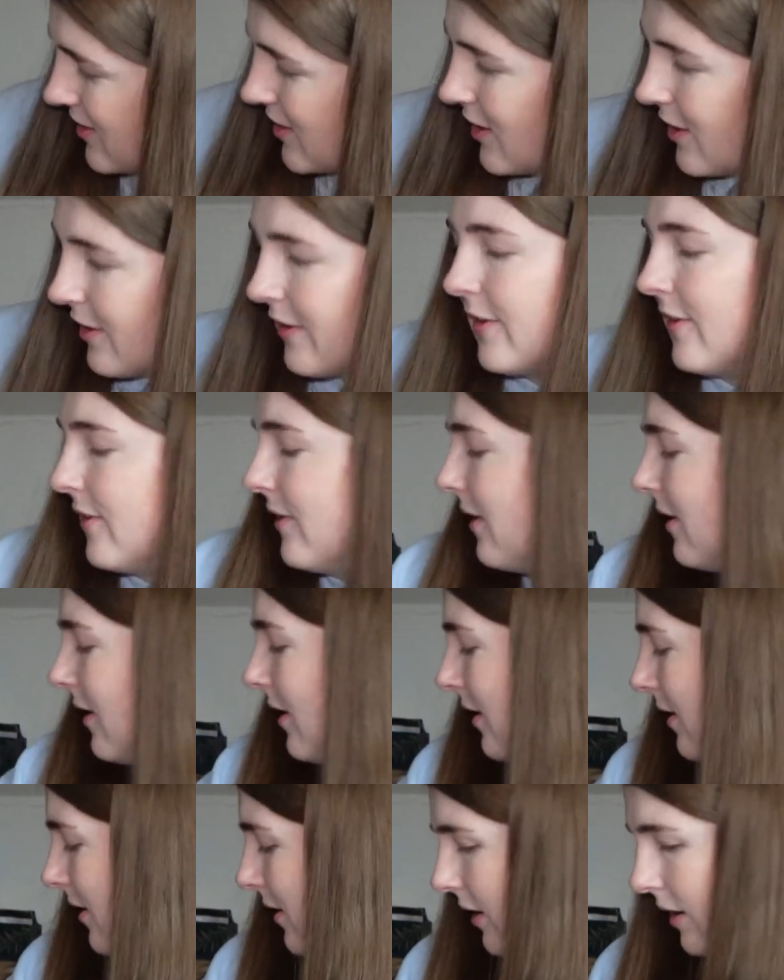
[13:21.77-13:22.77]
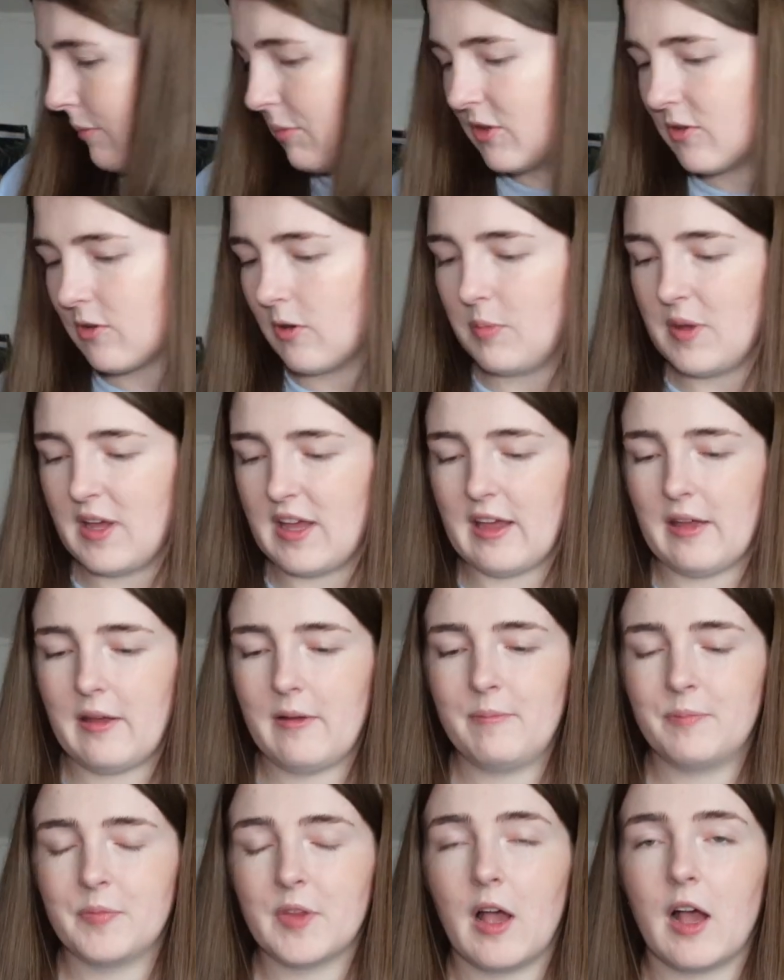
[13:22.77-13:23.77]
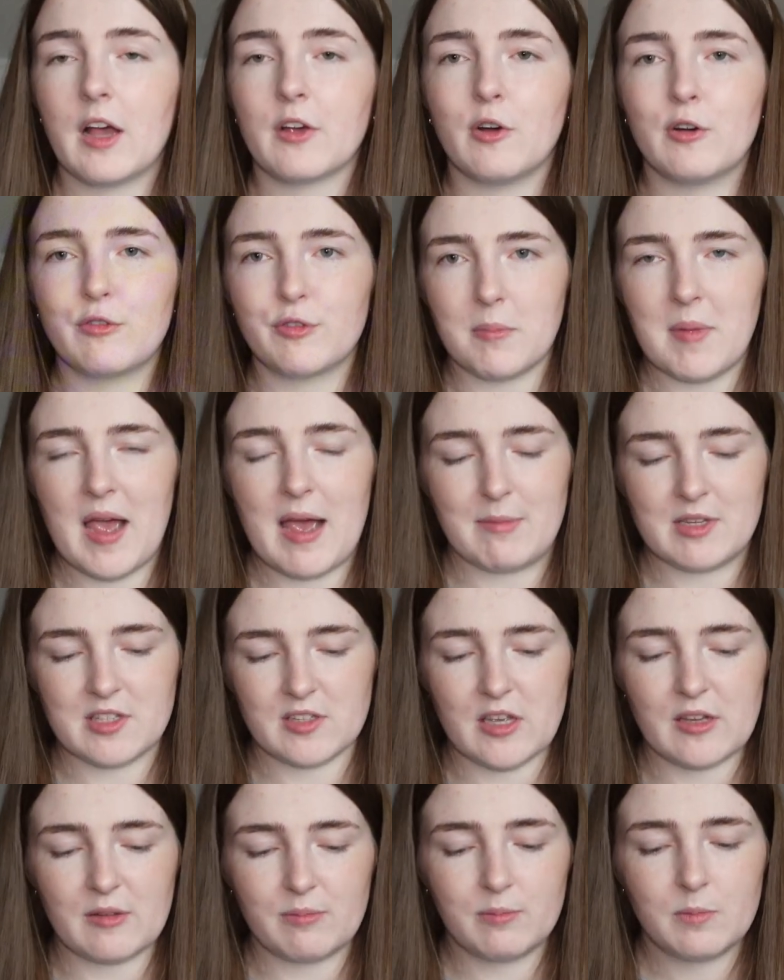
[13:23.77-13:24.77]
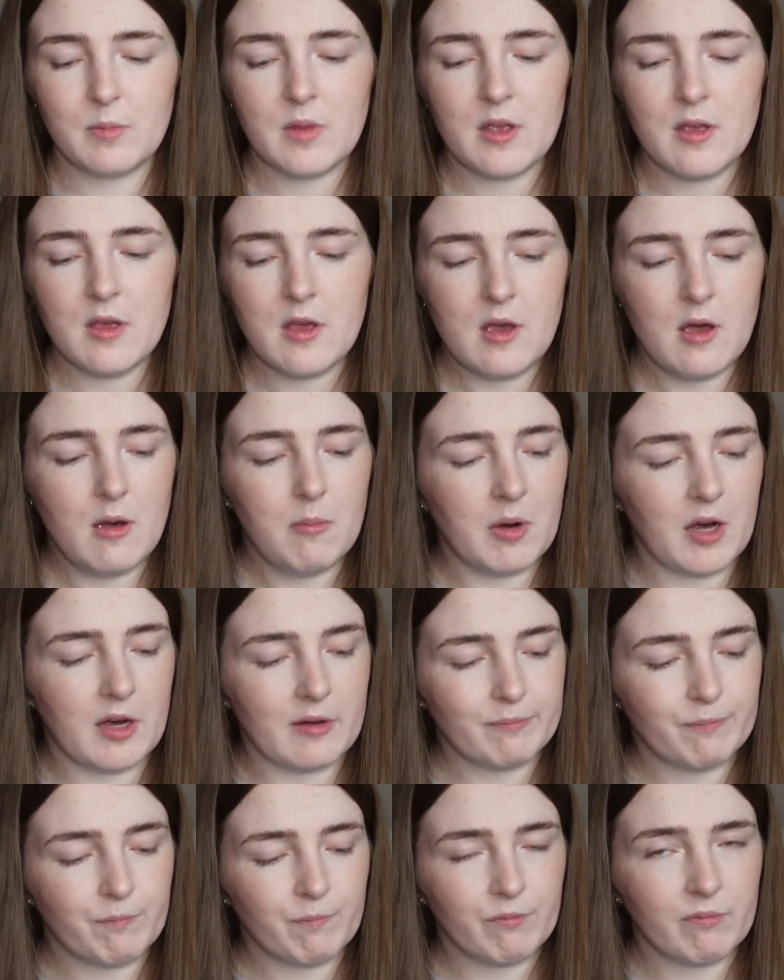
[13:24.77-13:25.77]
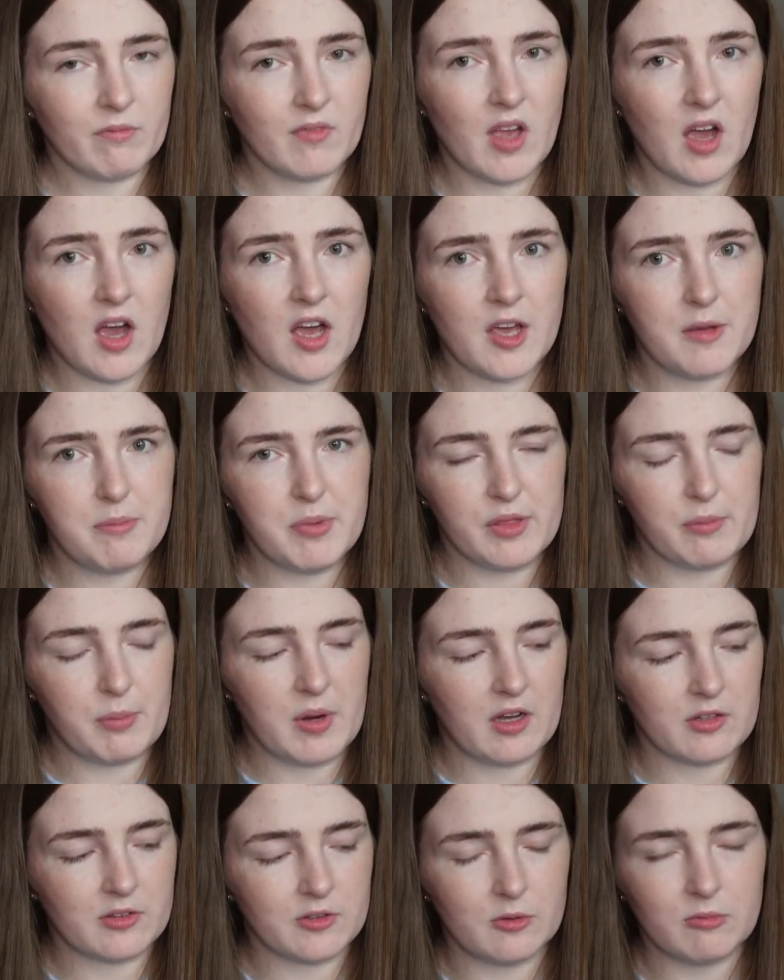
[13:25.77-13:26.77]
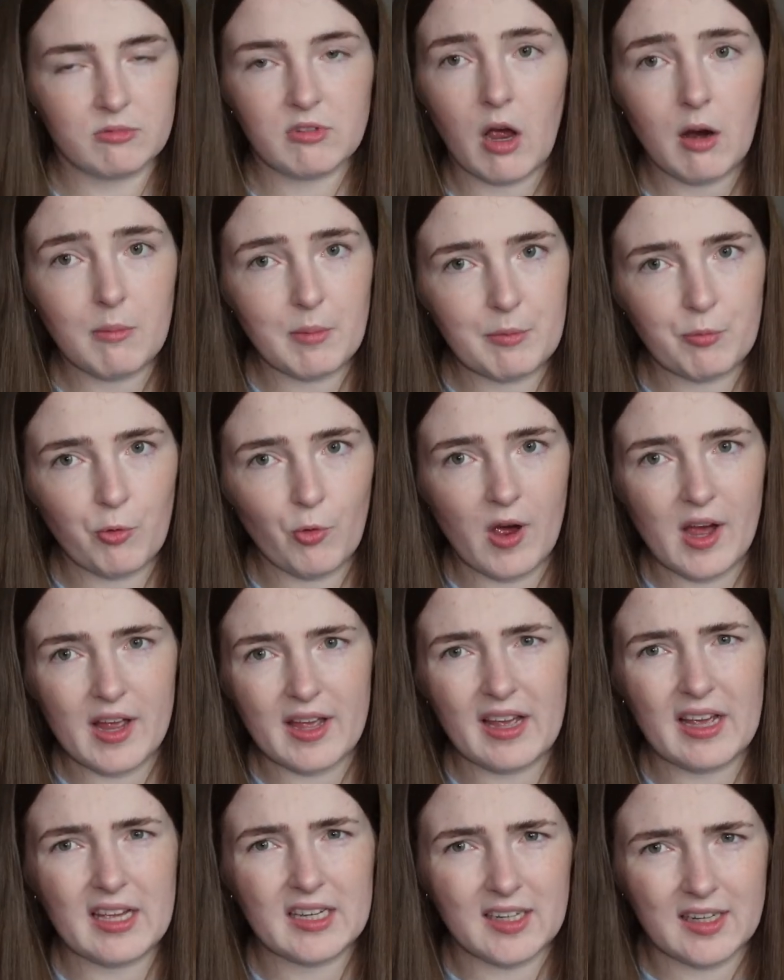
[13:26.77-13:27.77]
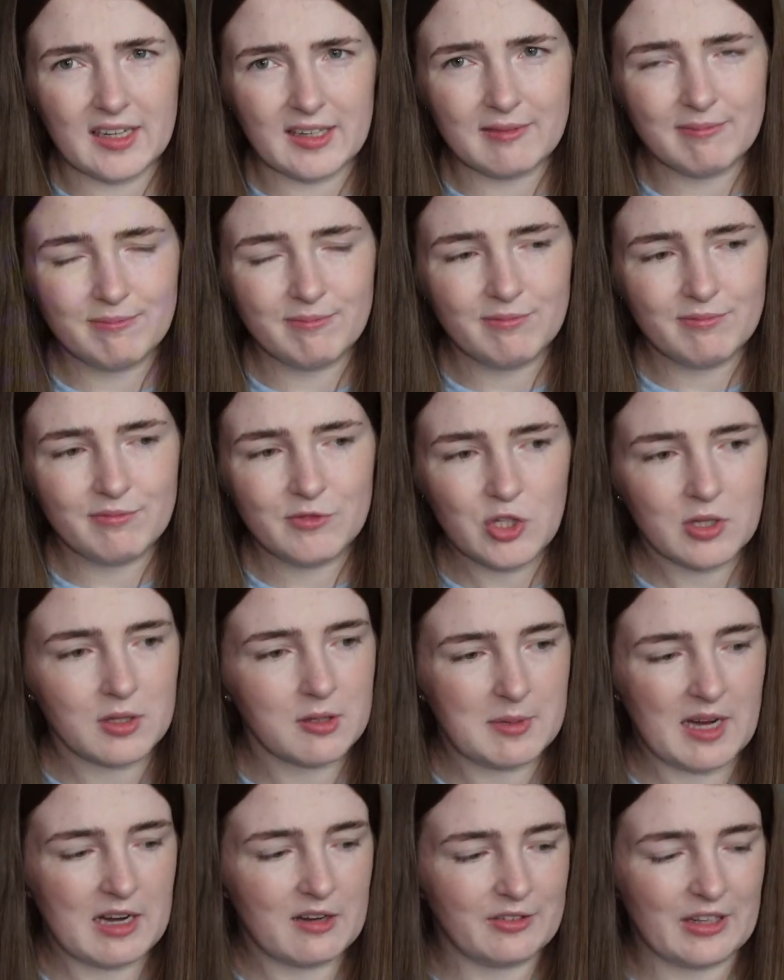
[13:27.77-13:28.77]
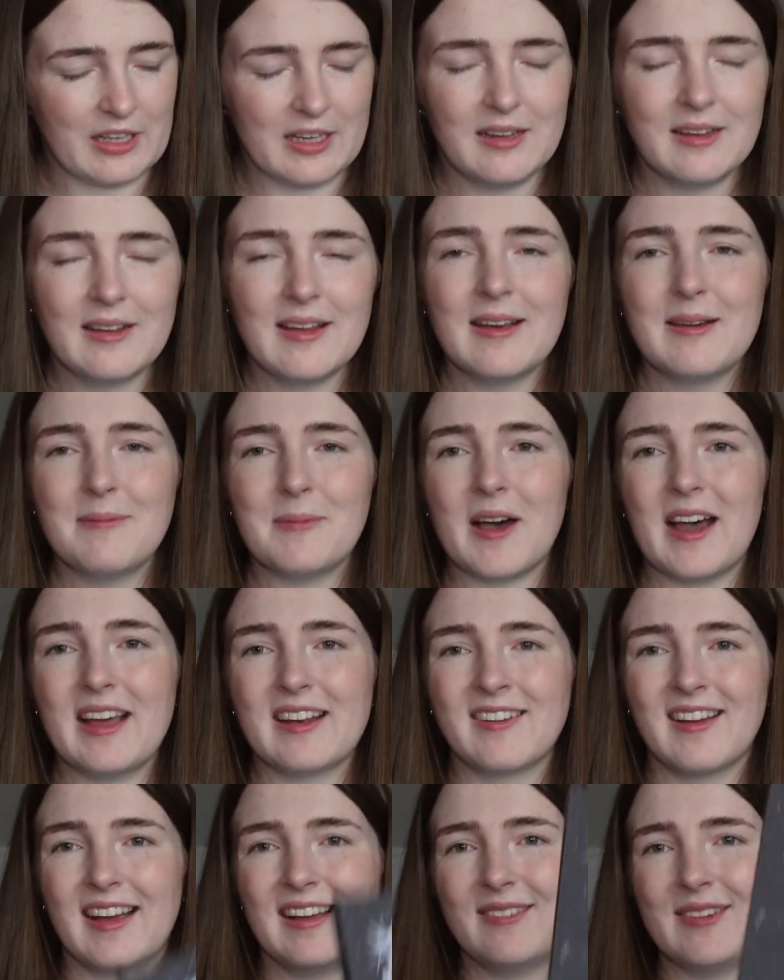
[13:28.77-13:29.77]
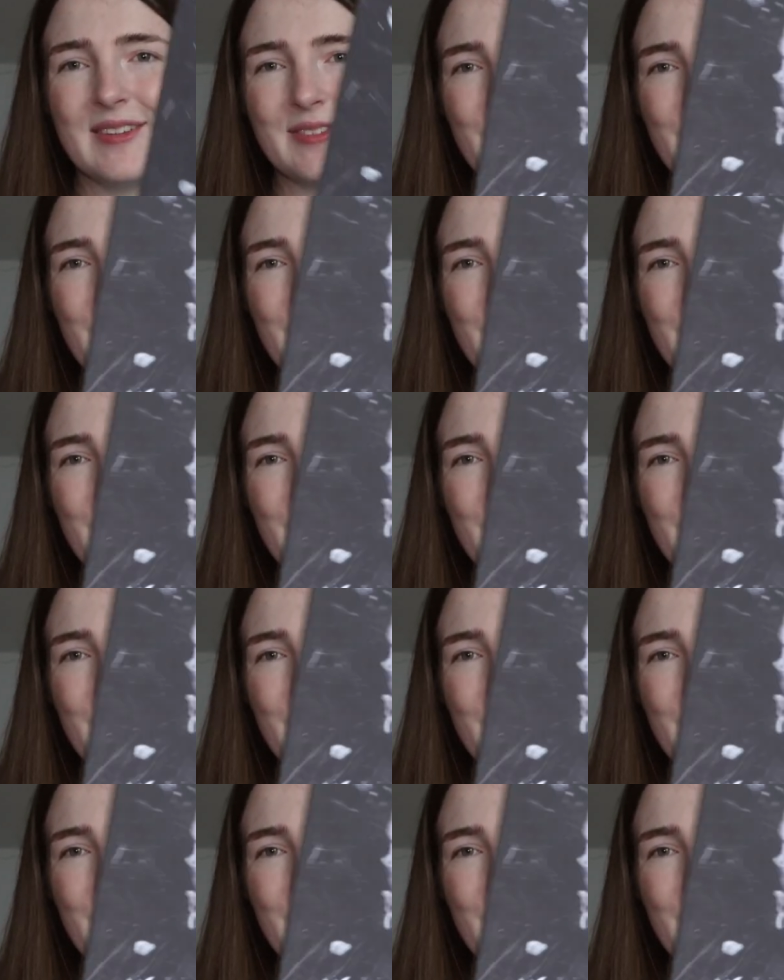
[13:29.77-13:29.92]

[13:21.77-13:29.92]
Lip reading: 2 up the top here I got from Amazon, but I opened the parcel, can't remember why, and I took them out of it. But anyway, we've